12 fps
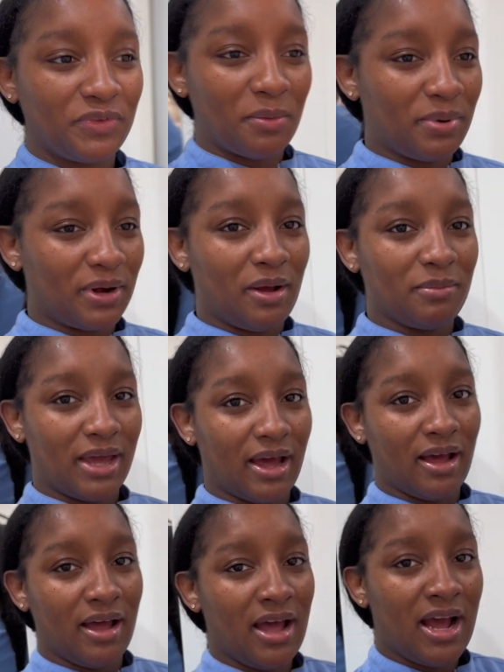But um, yeah,
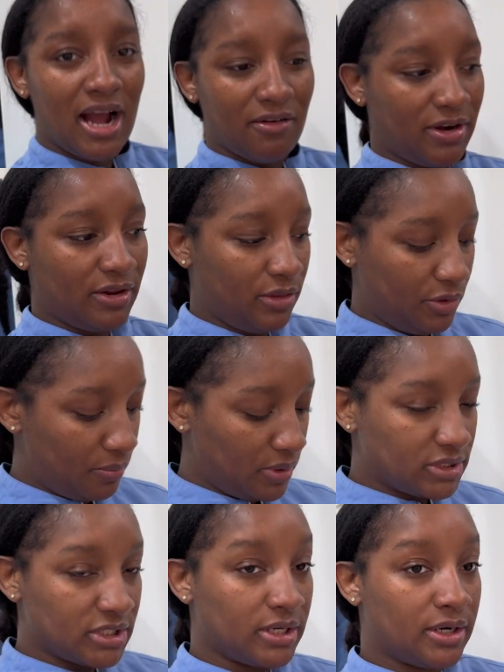I read a little book
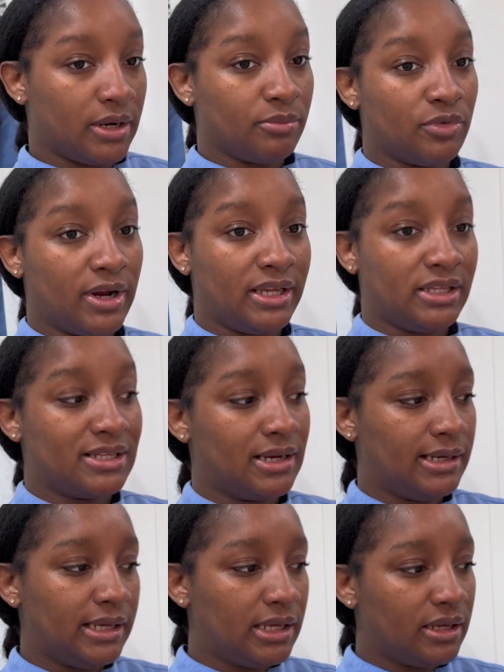to her. I'm ready to
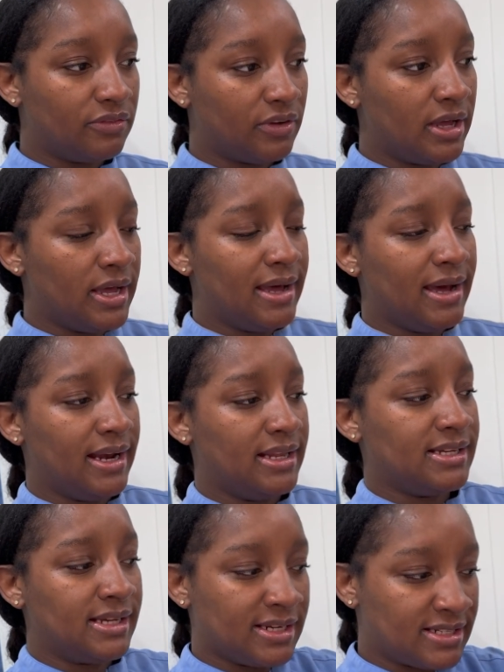leave. I need
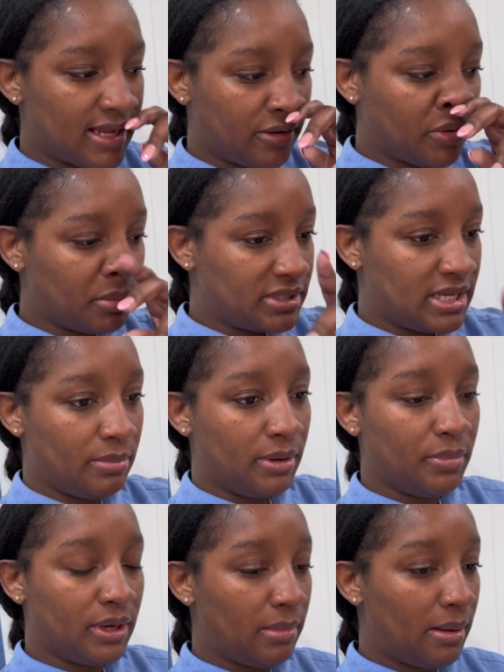to get a snack from the table and
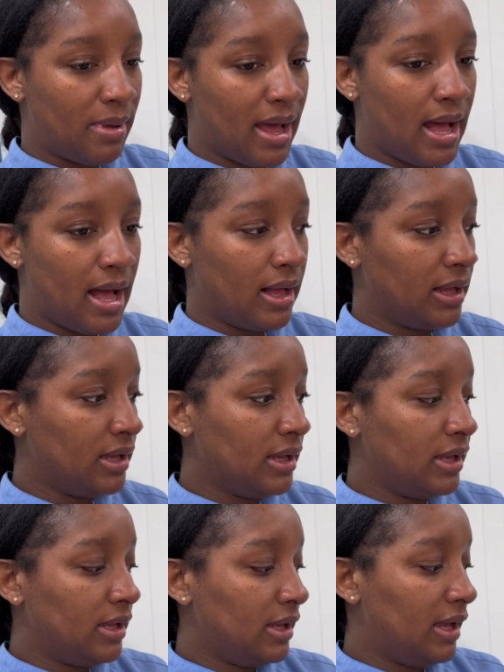put in my bag
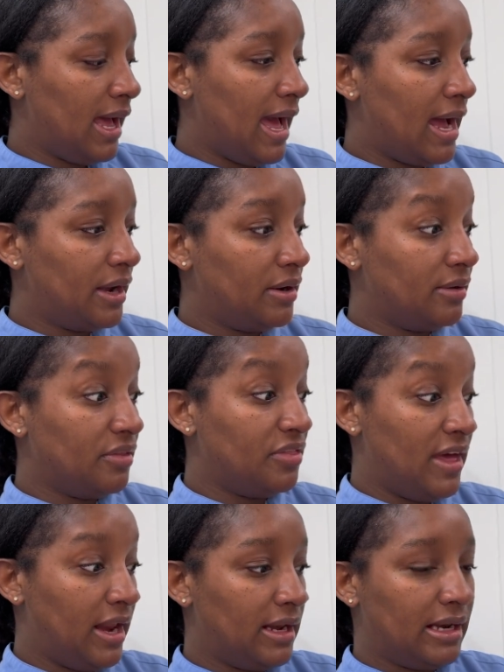and
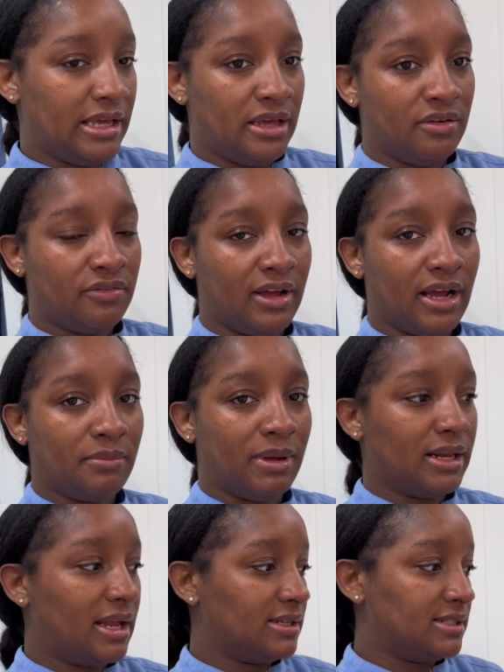then leave. I had my
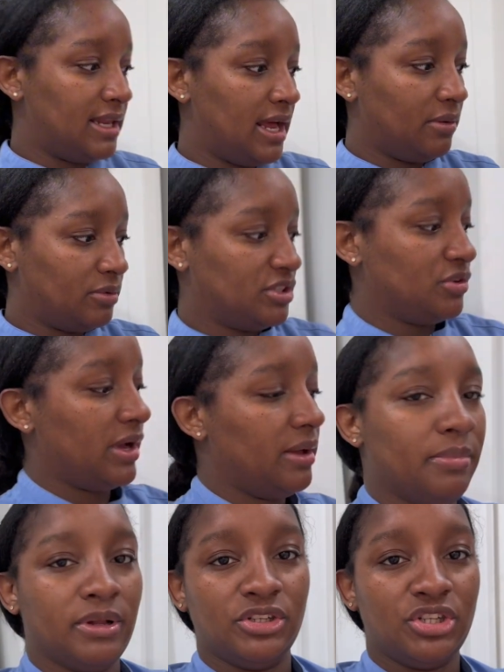class today and it was great,
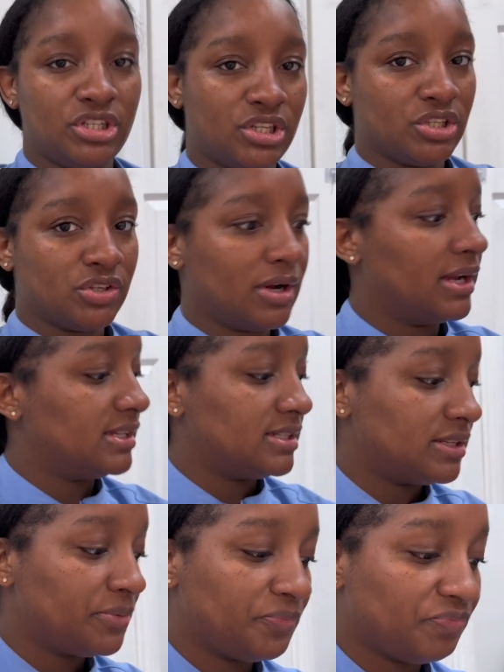but Jesus
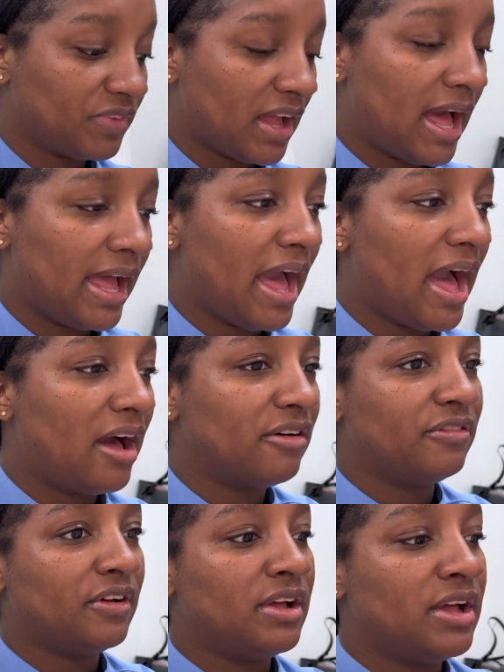Christ, I
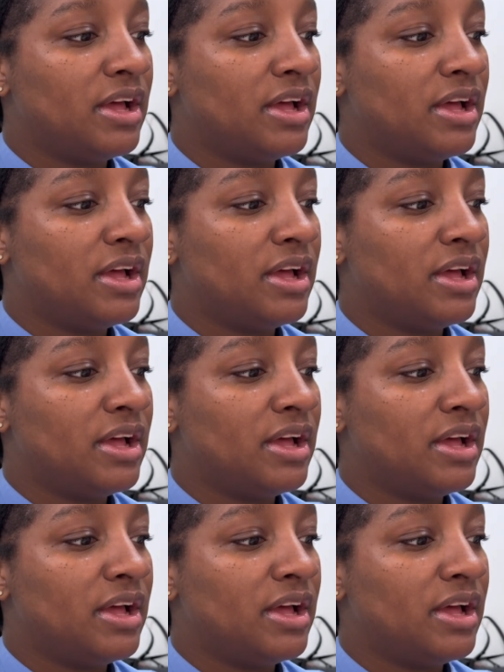have